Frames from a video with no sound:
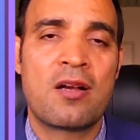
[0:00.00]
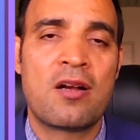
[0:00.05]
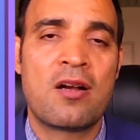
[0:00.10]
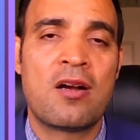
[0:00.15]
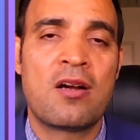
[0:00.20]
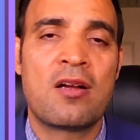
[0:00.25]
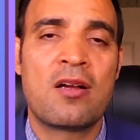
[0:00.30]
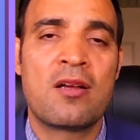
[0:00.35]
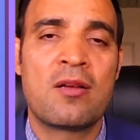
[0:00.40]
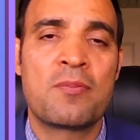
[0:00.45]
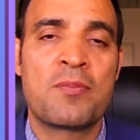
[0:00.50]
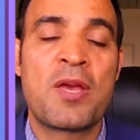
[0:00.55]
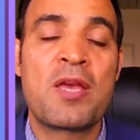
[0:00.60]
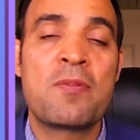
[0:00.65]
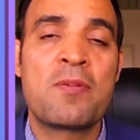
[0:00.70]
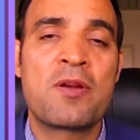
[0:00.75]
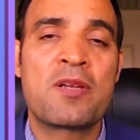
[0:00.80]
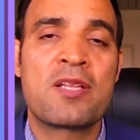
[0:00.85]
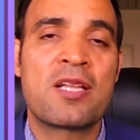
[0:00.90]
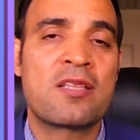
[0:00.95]
a
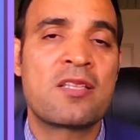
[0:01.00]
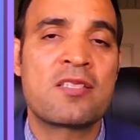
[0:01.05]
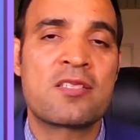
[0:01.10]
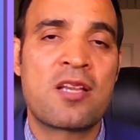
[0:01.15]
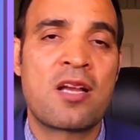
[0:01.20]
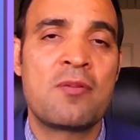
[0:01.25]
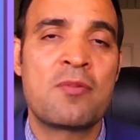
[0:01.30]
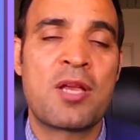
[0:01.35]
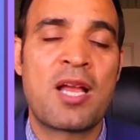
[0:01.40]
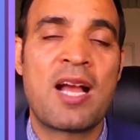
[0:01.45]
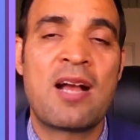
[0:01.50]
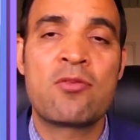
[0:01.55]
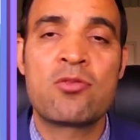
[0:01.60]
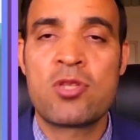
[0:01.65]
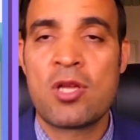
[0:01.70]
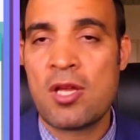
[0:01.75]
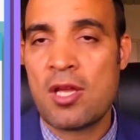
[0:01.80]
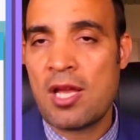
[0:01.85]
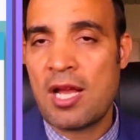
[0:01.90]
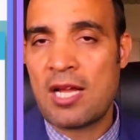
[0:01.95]
paper that is coming out
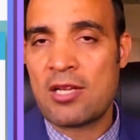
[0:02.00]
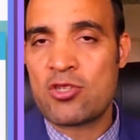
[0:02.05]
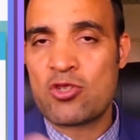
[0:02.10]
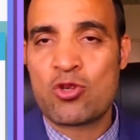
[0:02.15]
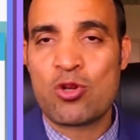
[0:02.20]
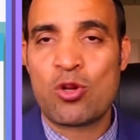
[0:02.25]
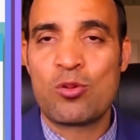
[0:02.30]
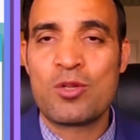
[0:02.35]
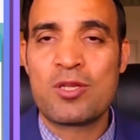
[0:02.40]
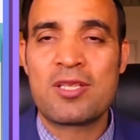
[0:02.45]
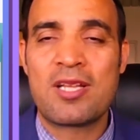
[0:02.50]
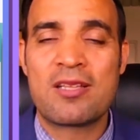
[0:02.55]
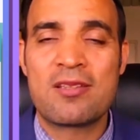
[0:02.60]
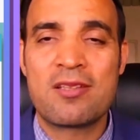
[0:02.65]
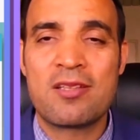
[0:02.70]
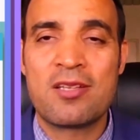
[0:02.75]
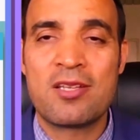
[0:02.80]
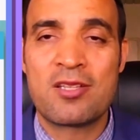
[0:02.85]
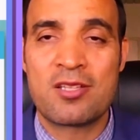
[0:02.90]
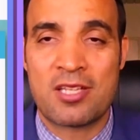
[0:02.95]
and showing that
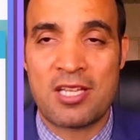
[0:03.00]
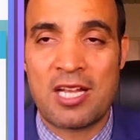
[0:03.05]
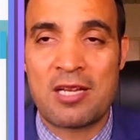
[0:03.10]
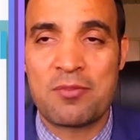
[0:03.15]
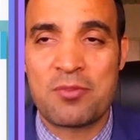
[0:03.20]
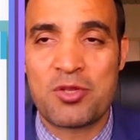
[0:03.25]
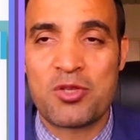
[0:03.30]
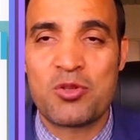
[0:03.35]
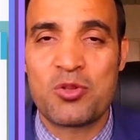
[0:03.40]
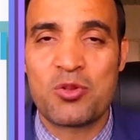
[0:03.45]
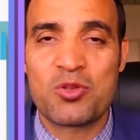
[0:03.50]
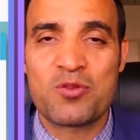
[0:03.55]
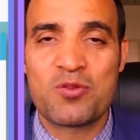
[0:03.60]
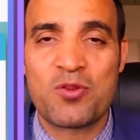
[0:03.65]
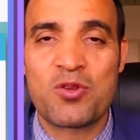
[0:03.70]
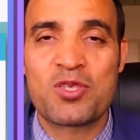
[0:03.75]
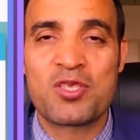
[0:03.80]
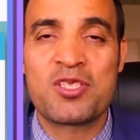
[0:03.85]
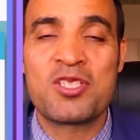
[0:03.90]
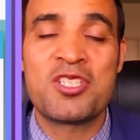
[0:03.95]
it can be used
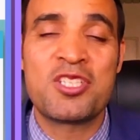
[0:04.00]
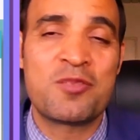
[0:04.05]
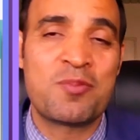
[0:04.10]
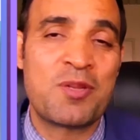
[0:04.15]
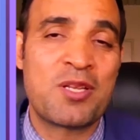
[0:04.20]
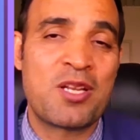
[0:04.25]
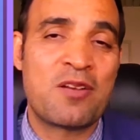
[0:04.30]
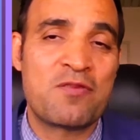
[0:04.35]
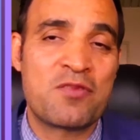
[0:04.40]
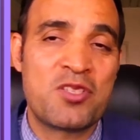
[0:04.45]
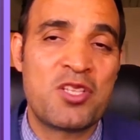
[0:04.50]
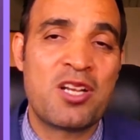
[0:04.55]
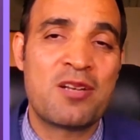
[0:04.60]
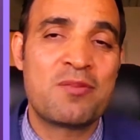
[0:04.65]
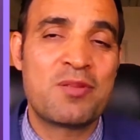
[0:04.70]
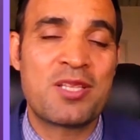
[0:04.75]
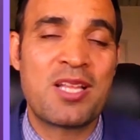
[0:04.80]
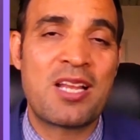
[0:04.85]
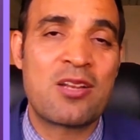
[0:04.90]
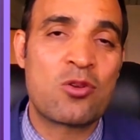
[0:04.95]
for treatment of
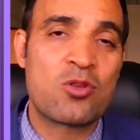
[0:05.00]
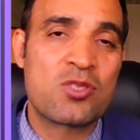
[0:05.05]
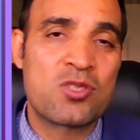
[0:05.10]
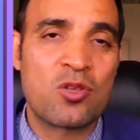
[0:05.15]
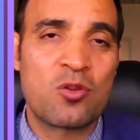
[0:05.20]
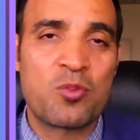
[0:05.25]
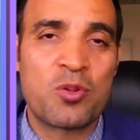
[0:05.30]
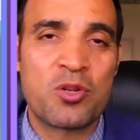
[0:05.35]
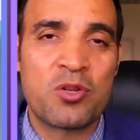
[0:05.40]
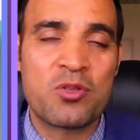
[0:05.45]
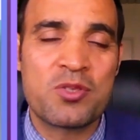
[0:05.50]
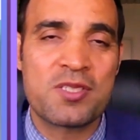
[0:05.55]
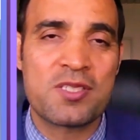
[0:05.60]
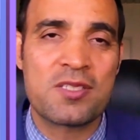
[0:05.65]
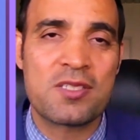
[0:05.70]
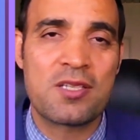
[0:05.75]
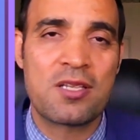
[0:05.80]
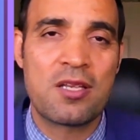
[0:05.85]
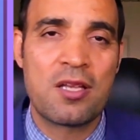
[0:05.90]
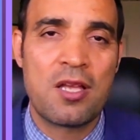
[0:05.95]
diabetes and
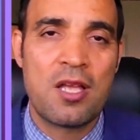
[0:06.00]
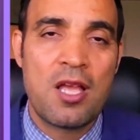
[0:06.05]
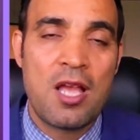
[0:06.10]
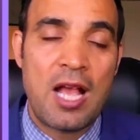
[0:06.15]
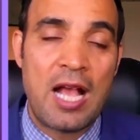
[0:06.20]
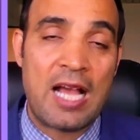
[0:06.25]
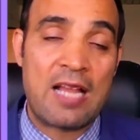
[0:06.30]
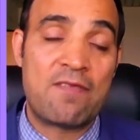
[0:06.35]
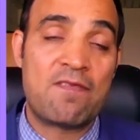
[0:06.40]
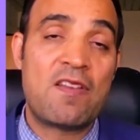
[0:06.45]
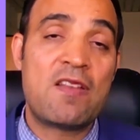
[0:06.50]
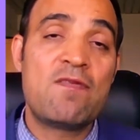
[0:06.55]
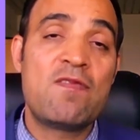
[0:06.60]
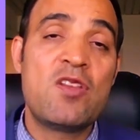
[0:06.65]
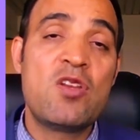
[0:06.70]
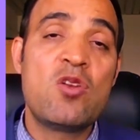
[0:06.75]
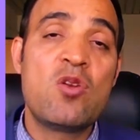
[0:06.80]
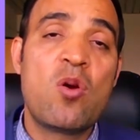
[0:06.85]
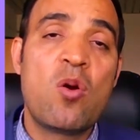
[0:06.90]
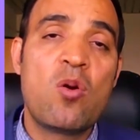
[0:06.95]
osteoporosis. And when we
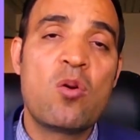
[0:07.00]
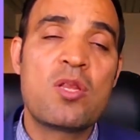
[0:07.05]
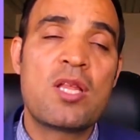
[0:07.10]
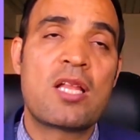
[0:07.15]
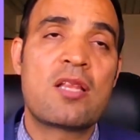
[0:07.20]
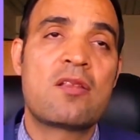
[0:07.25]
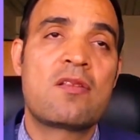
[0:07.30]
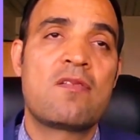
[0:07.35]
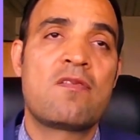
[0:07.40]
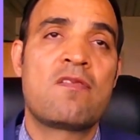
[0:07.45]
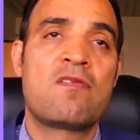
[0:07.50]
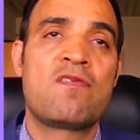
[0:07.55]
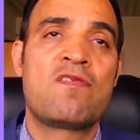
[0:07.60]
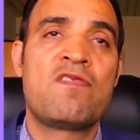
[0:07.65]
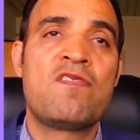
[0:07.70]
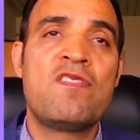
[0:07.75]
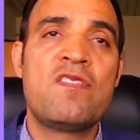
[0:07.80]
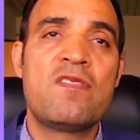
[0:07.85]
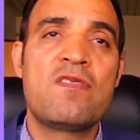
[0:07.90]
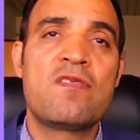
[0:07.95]
know that
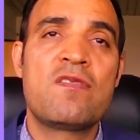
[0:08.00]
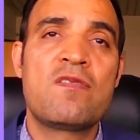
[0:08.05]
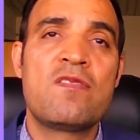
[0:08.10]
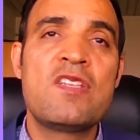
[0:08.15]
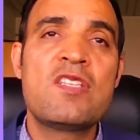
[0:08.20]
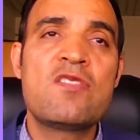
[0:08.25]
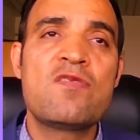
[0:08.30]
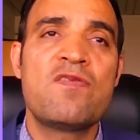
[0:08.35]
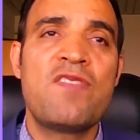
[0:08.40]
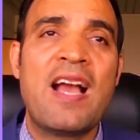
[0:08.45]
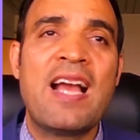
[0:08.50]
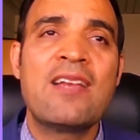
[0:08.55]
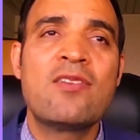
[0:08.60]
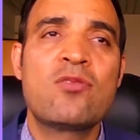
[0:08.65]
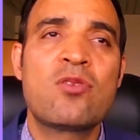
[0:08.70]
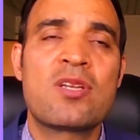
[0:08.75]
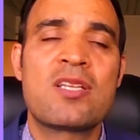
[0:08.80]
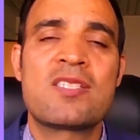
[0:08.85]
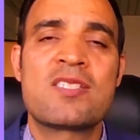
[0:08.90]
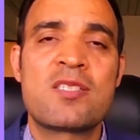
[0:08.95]
which
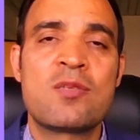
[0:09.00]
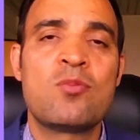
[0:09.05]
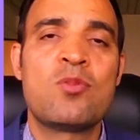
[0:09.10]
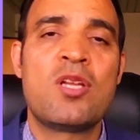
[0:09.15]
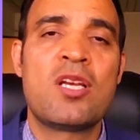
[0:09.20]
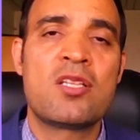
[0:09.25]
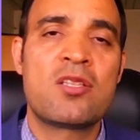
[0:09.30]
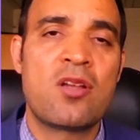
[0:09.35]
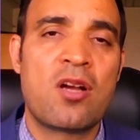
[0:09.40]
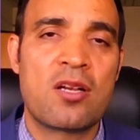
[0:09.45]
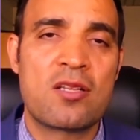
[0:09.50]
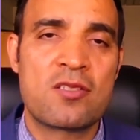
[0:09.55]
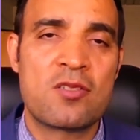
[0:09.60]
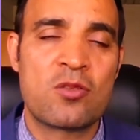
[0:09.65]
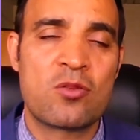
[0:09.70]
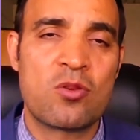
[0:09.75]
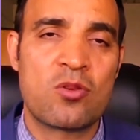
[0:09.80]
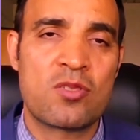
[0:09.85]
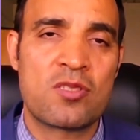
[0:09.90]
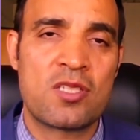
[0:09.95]
factor stimulate
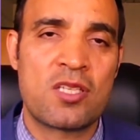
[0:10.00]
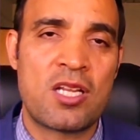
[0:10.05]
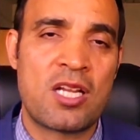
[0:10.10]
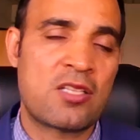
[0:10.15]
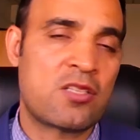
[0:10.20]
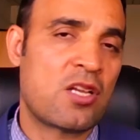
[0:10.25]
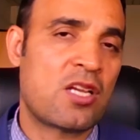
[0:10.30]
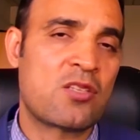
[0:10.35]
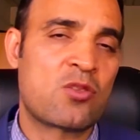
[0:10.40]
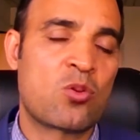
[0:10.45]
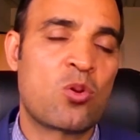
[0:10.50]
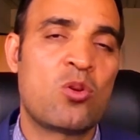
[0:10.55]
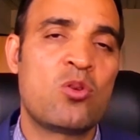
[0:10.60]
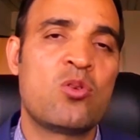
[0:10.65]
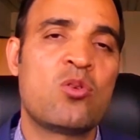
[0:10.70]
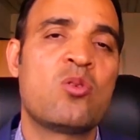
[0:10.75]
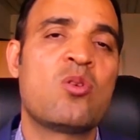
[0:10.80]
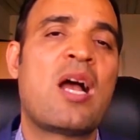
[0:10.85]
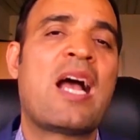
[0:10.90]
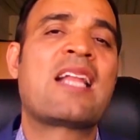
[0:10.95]
oxytocin, I told
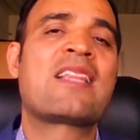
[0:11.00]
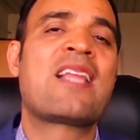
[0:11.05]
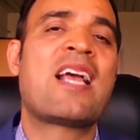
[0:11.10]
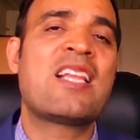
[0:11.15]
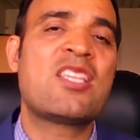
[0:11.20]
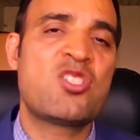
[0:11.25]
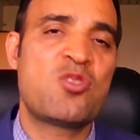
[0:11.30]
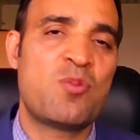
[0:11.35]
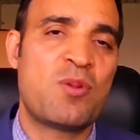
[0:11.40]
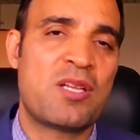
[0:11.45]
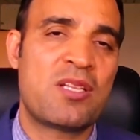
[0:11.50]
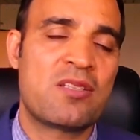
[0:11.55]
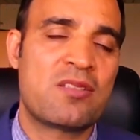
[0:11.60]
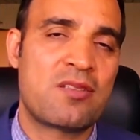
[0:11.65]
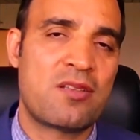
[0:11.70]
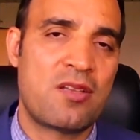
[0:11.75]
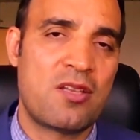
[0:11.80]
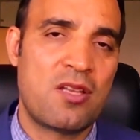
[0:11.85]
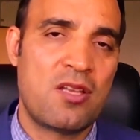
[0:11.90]
you attachment